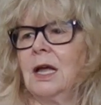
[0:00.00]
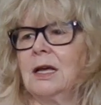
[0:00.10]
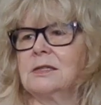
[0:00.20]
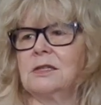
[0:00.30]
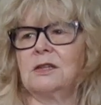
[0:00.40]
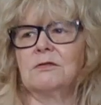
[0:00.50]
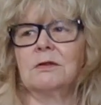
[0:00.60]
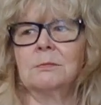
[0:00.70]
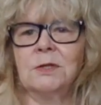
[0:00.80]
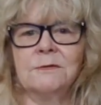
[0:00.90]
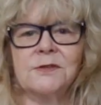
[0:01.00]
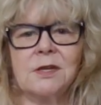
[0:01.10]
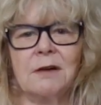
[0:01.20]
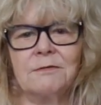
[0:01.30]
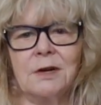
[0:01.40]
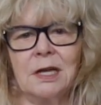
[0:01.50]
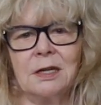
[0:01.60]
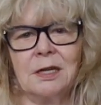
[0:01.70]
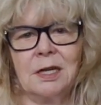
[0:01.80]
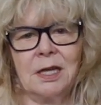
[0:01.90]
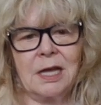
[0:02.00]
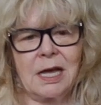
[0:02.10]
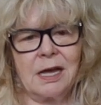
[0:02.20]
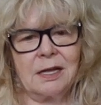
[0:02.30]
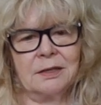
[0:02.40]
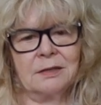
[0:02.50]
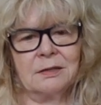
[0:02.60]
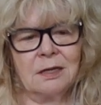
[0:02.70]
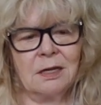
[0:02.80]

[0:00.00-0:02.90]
is to remove sovereignty and